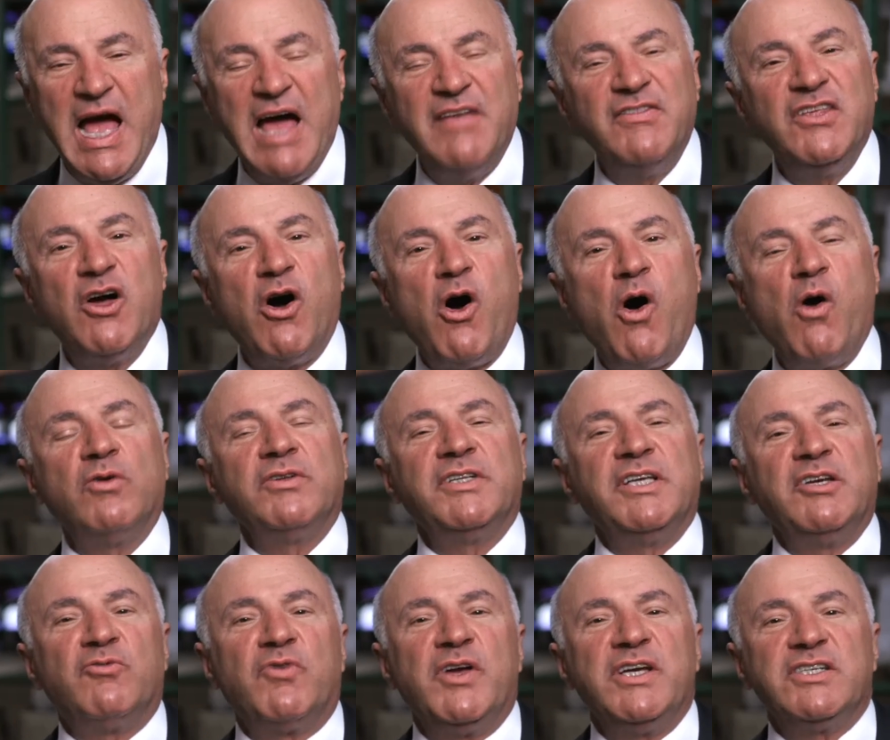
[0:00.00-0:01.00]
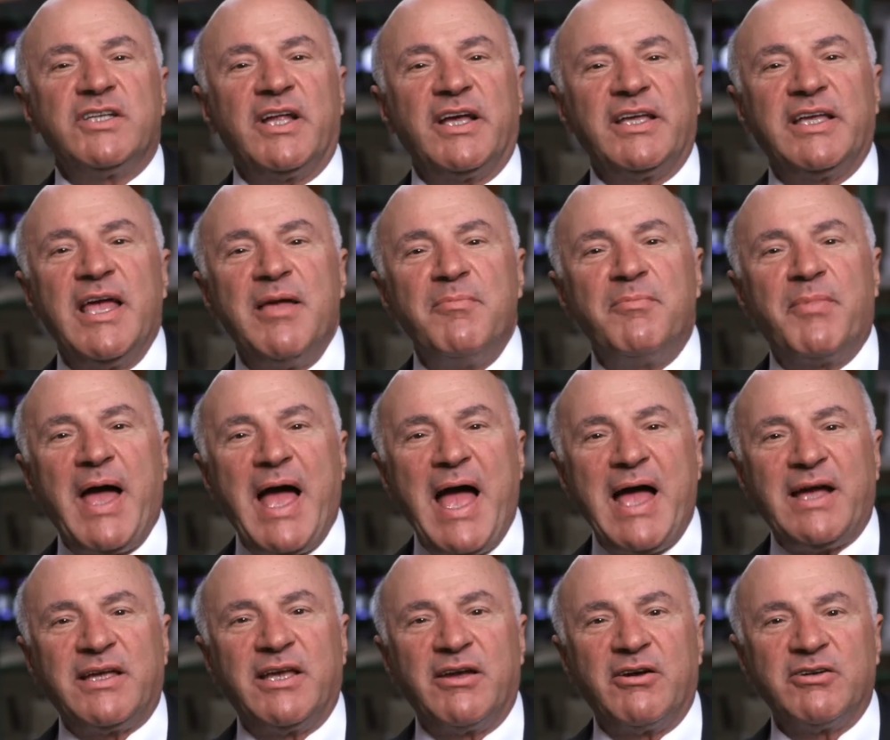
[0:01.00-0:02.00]
And the only reason I came
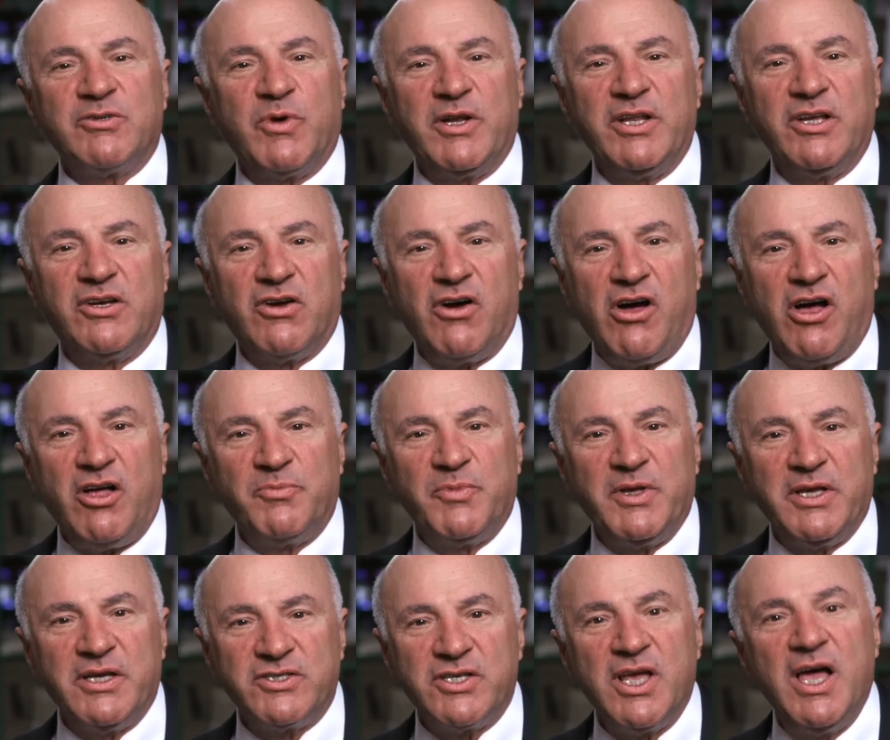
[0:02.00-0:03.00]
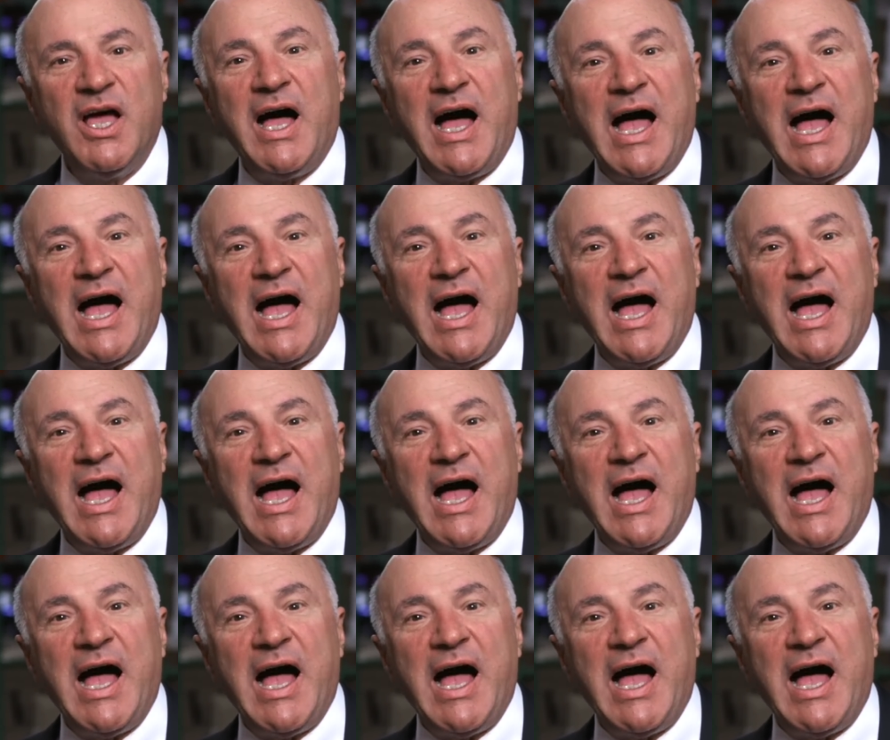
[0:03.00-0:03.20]
back here when he called me is